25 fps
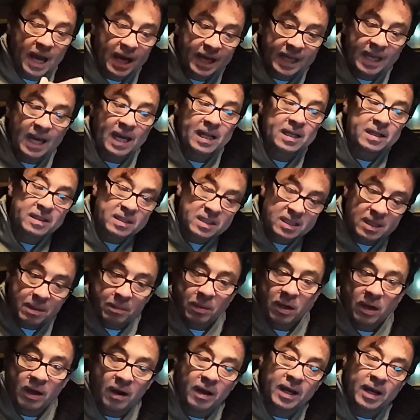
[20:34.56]
Again,
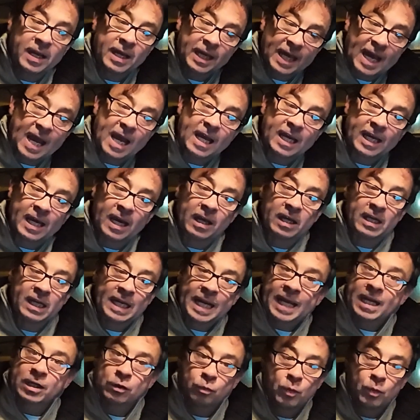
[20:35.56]
similar, and it can get
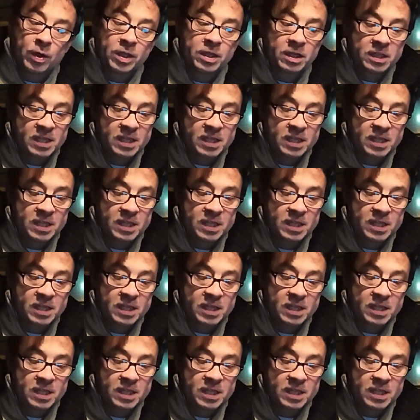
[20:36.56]
linked with